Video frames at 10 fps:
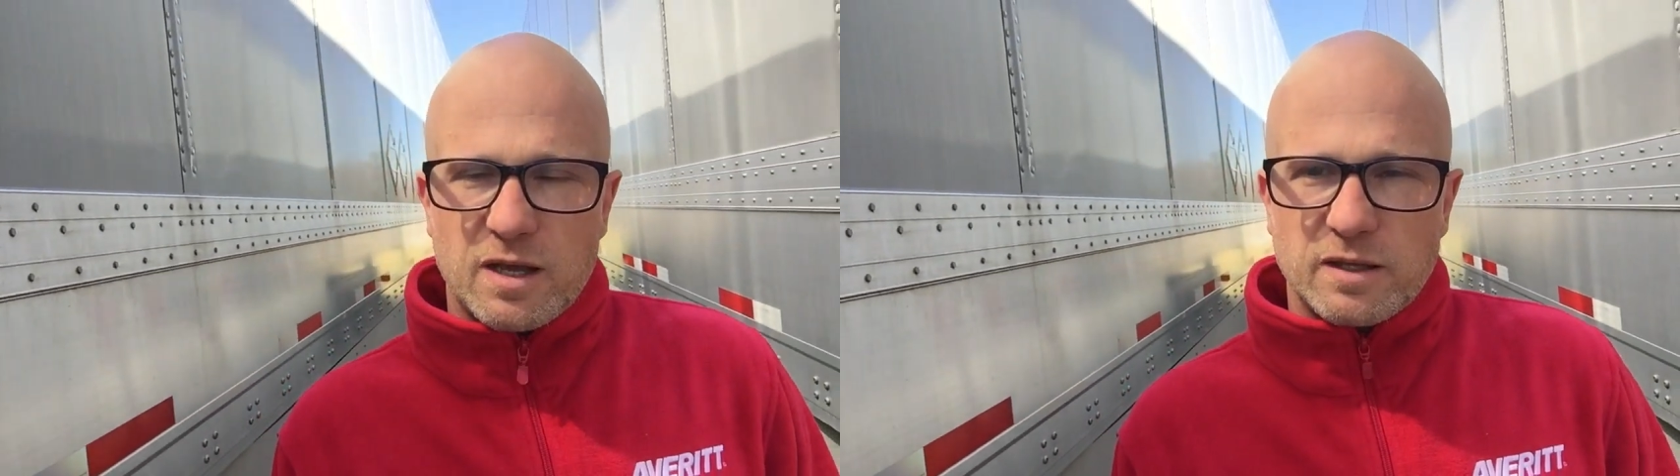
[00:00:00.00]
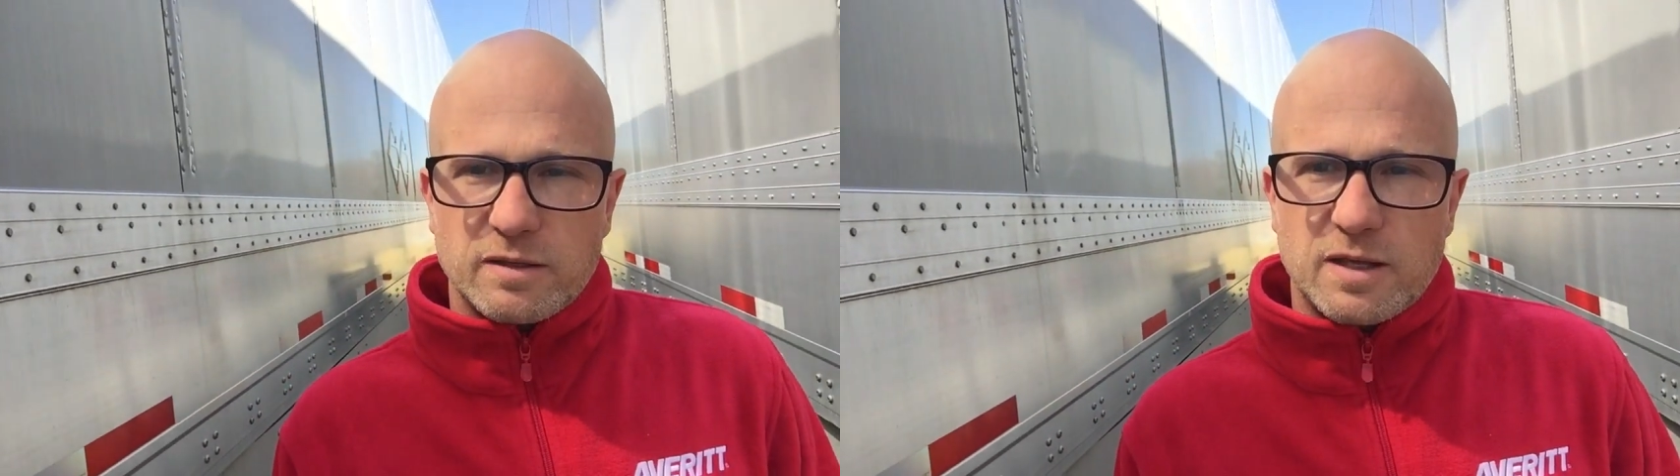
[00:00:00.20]

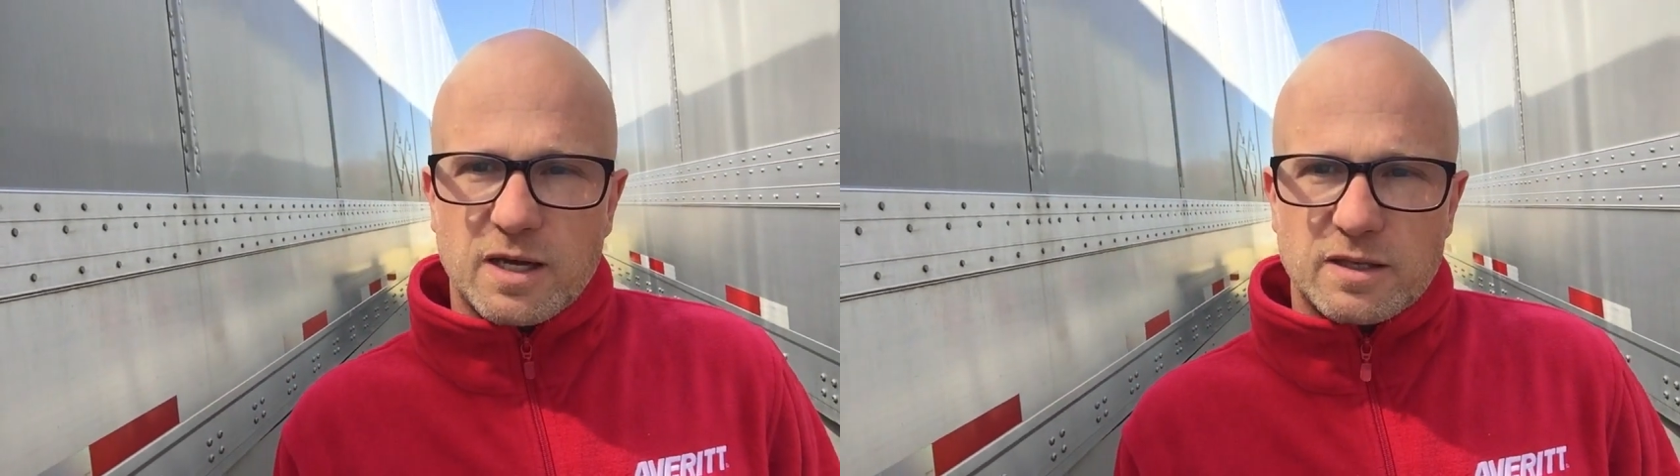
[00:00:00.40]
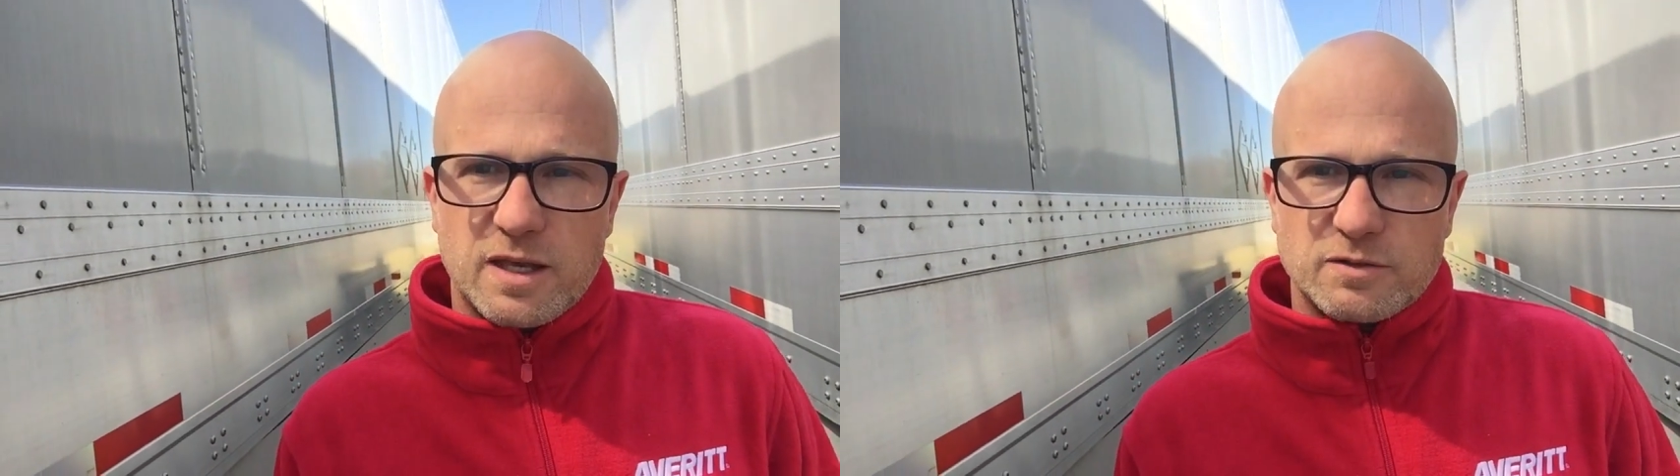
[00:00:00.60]
I
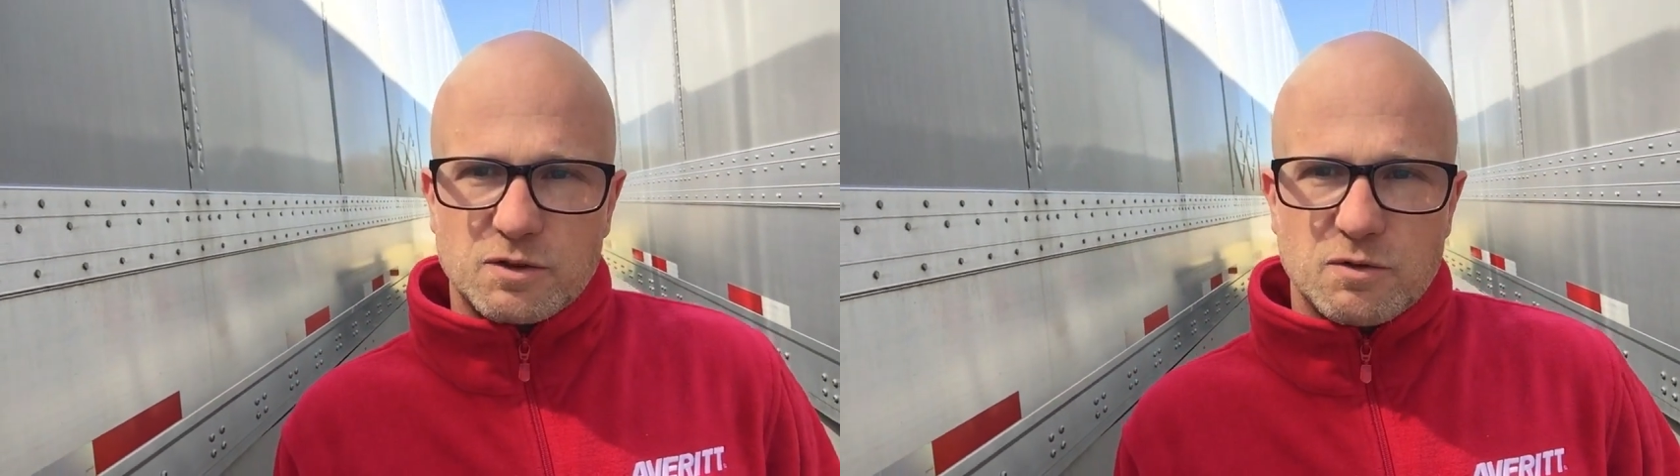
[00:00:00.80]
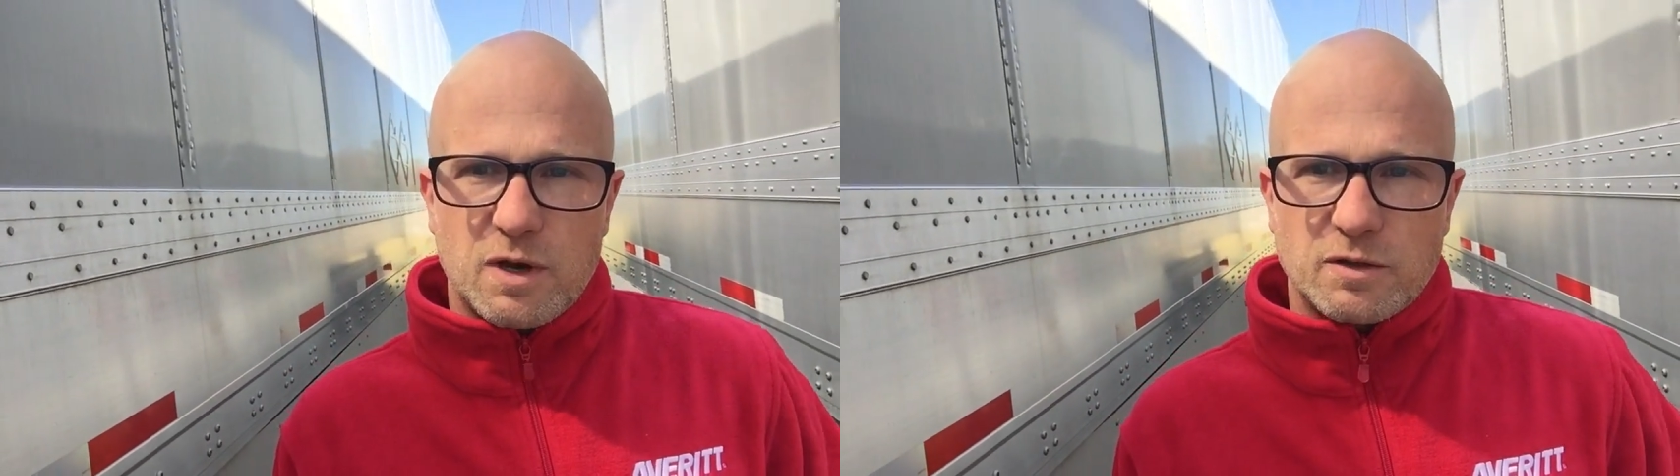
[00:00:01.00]
got that
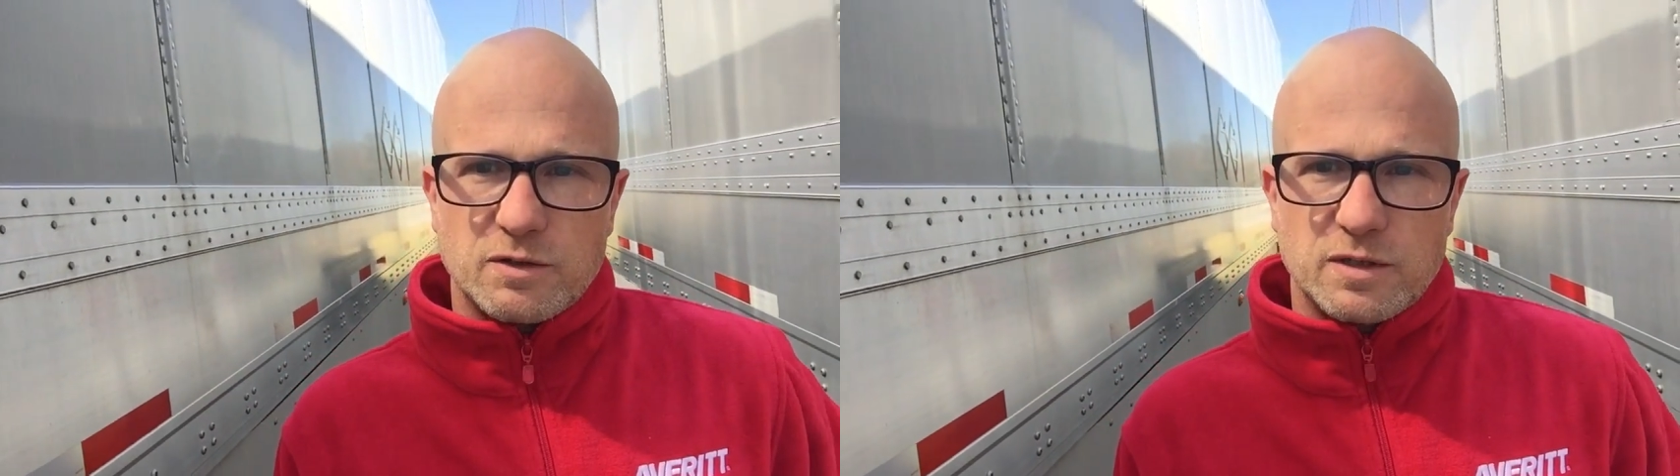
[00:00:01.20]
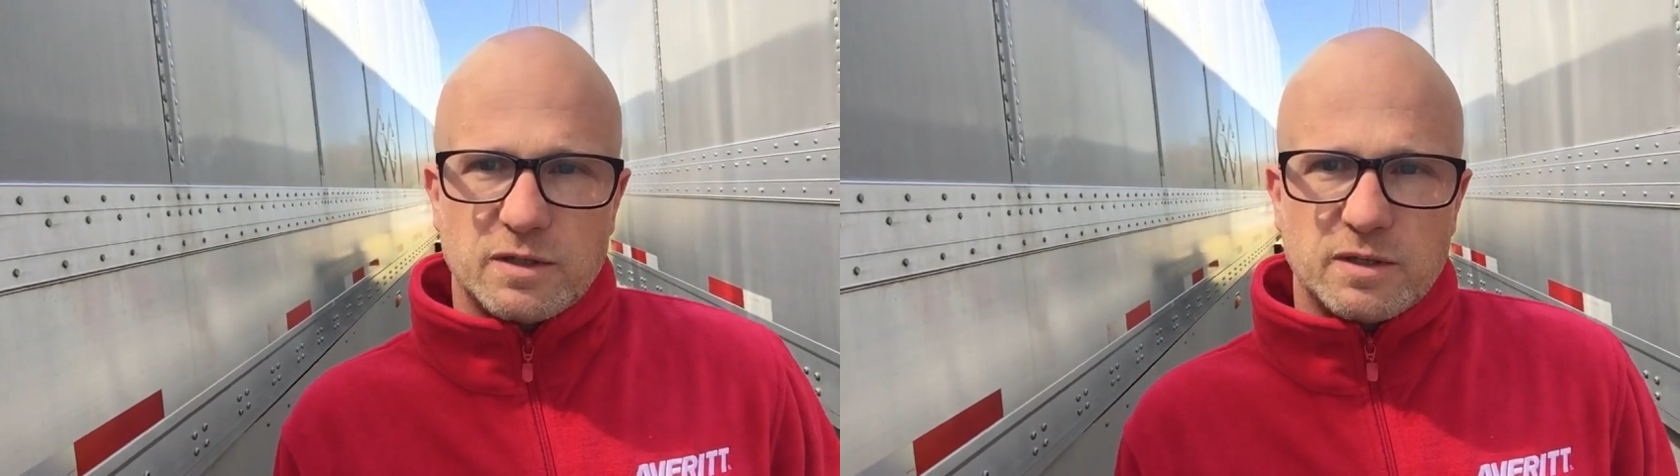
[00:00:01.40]

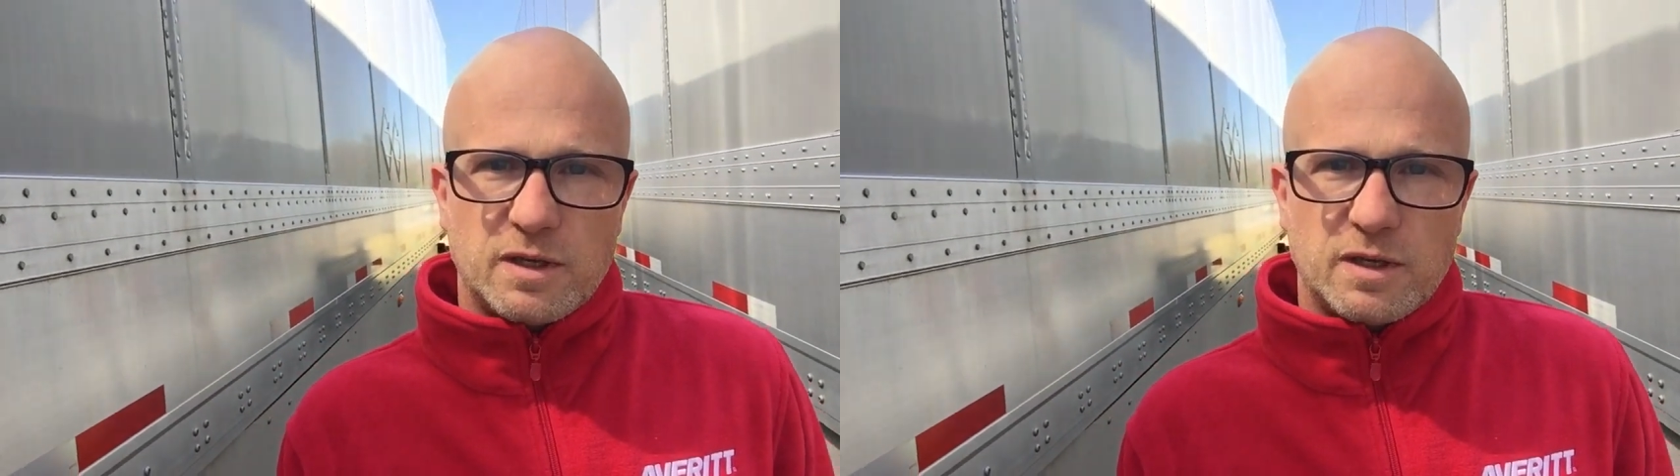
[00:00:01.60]
200